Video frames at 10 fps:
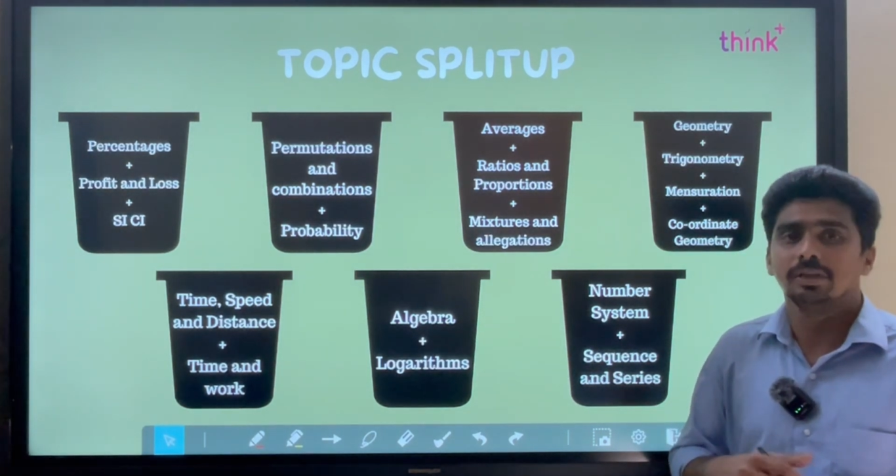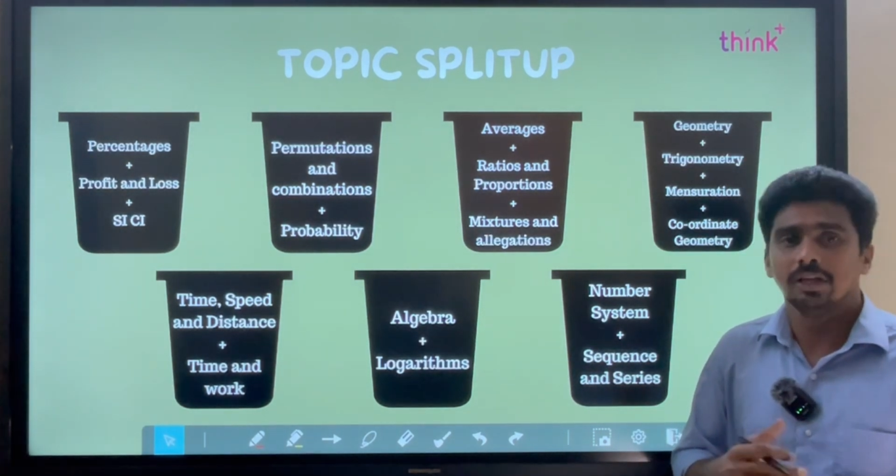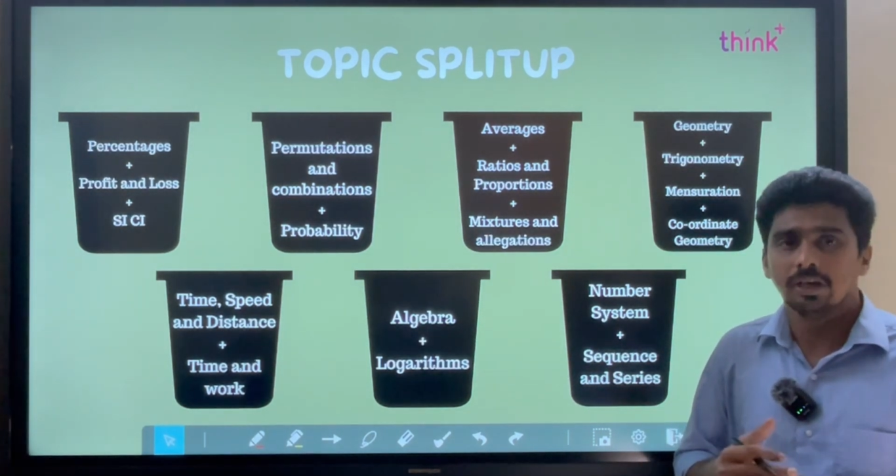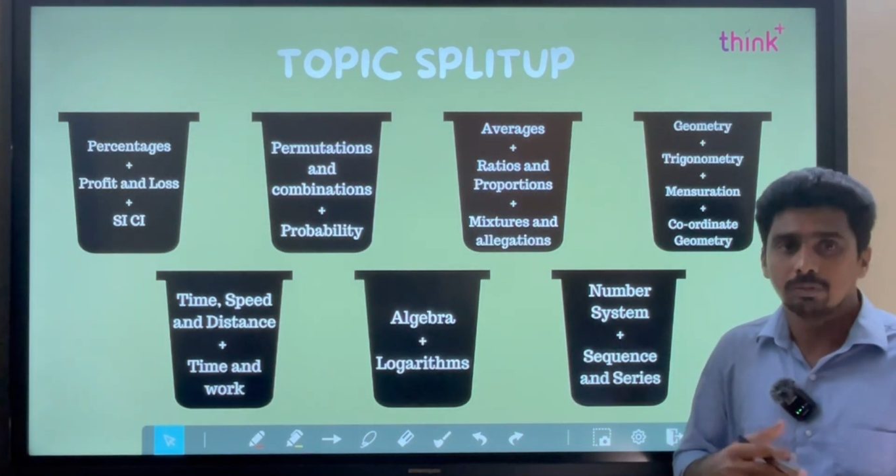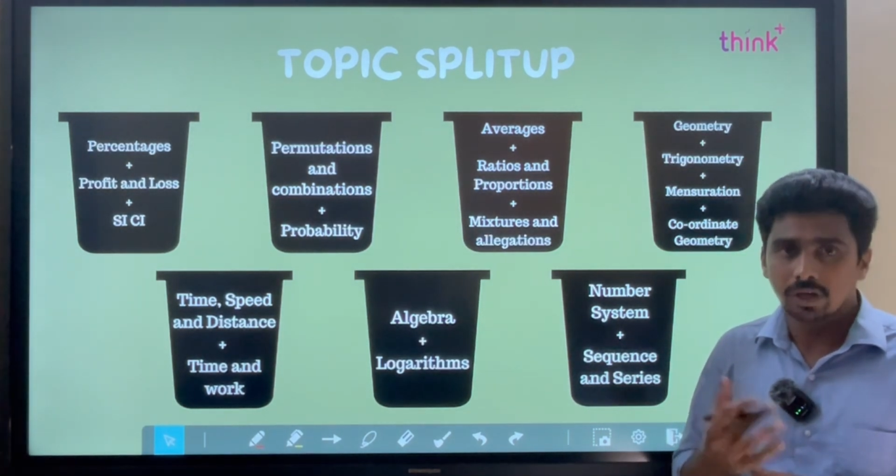or
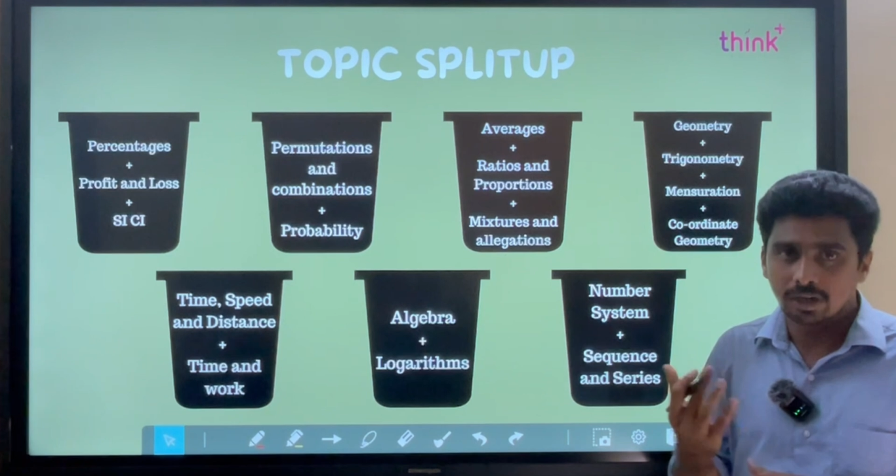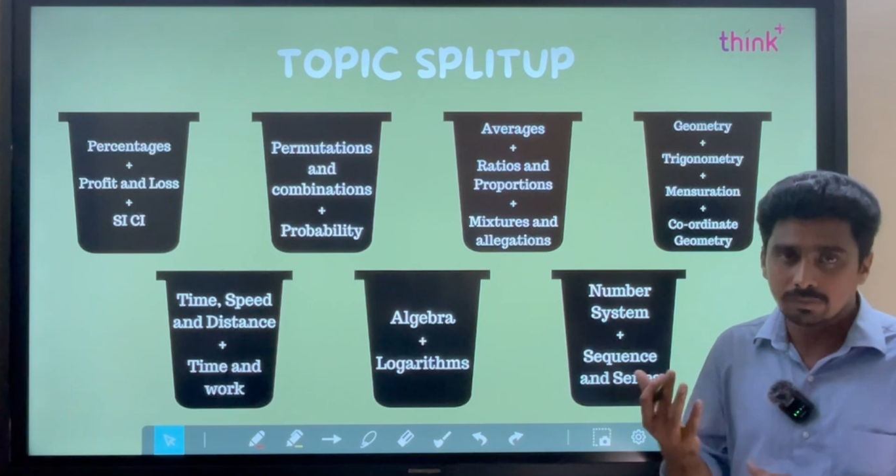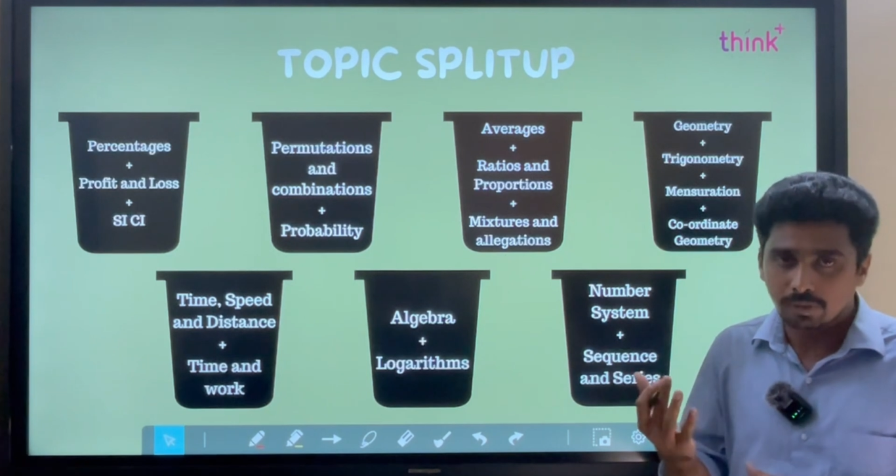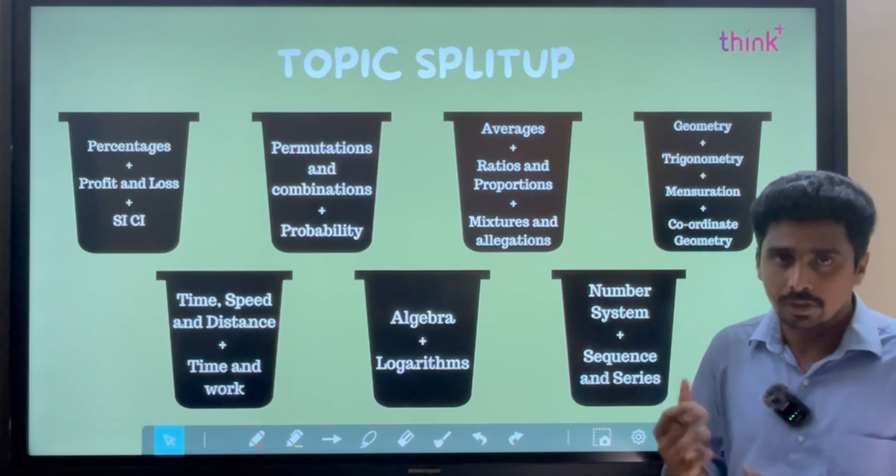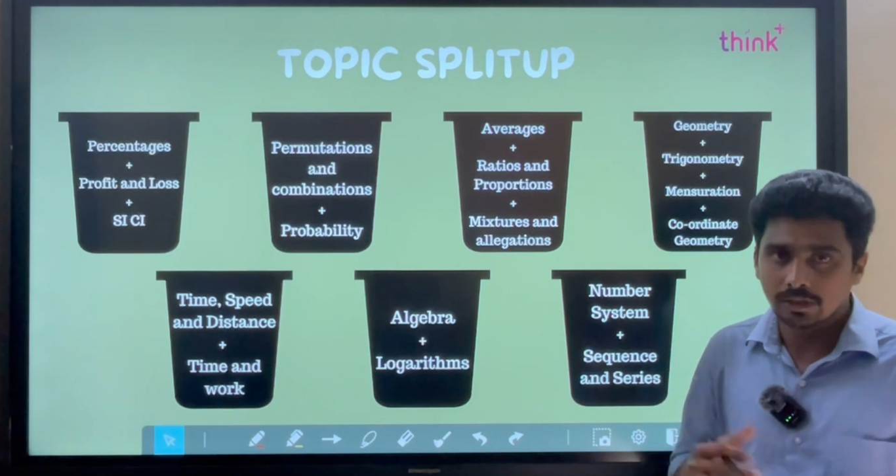
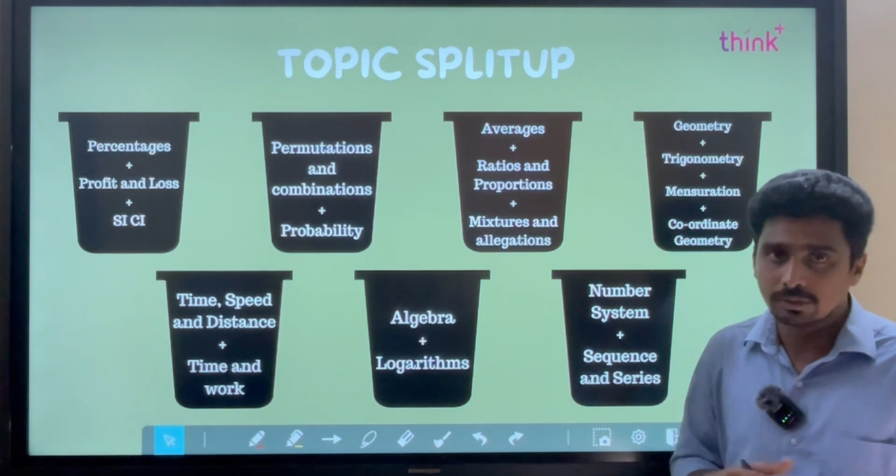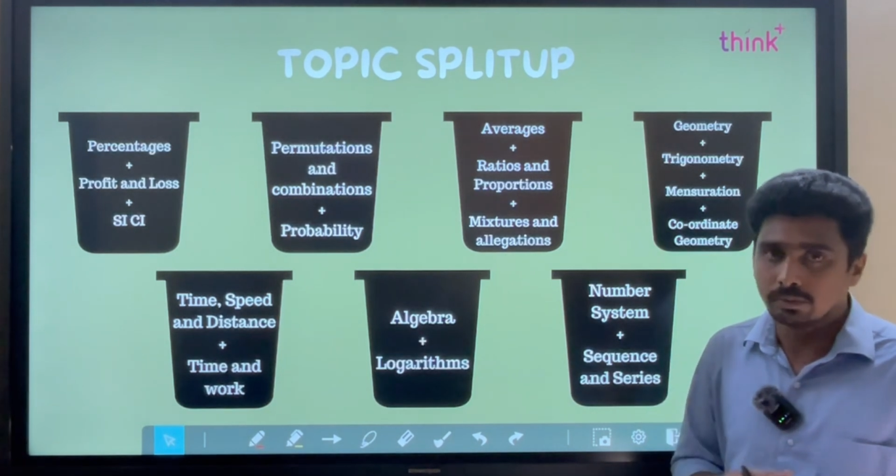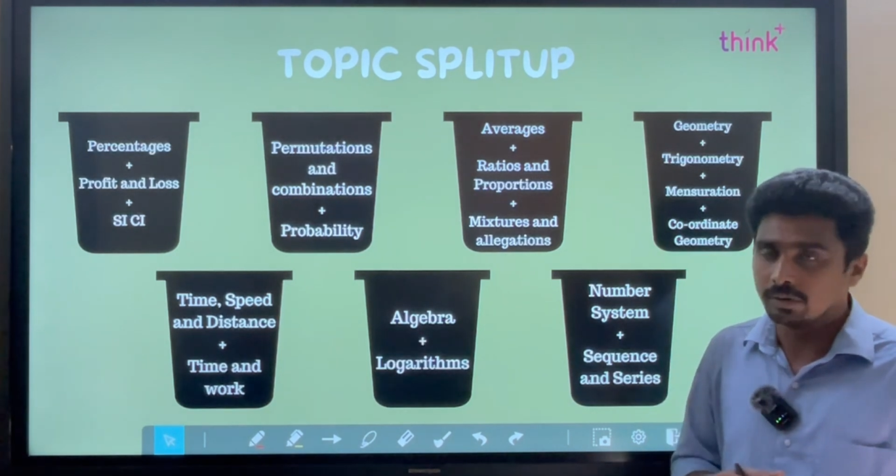140 score,